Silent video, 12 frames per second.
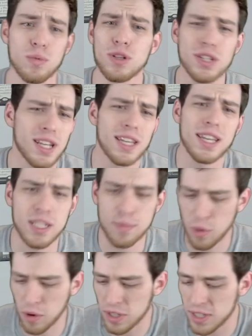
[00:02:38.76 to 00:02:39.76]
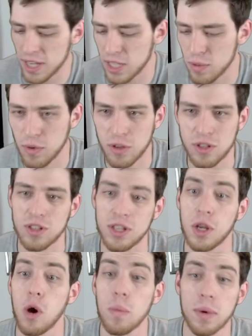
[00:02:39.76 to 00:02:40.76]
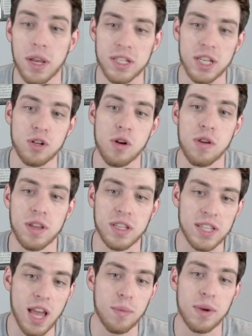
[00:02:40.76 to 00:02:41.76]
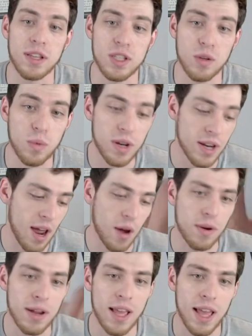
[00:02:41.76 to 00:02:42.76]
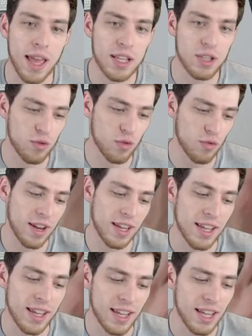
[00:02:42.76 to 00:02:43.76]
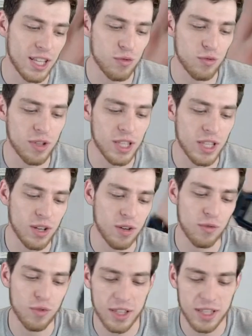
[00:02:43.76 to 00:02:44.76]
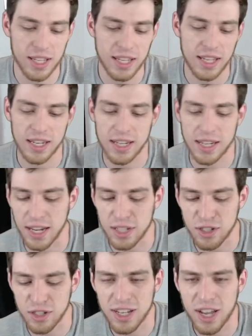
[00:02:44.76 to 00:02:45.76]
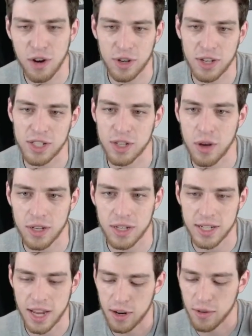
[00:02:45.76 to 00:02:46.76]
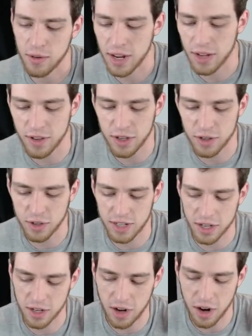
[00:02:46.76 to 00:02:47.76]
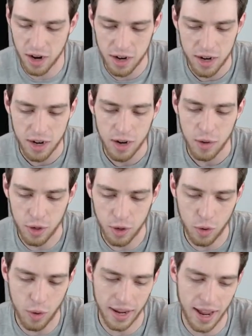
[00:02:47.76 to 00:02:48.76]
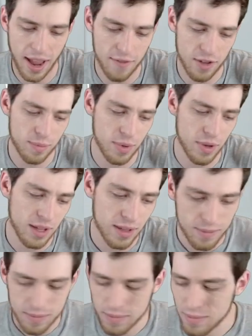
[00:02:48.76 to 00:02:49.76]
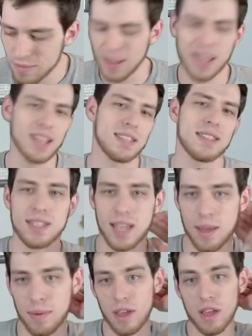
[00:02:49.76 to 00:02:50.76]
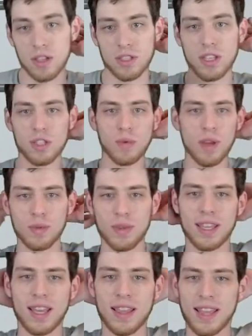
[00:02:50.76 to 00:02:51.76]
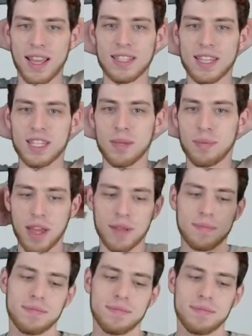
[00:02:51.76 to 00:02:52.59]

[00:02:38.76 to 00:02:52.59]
just going to get to board states where it's just like, oh, guess I turn things sideways and win now, and it's great. It's really, really nice. Just like a green token deck, right? Avenger Zendikar, we don't quite have it, but it's the same. So these are the ways we can get lands into play.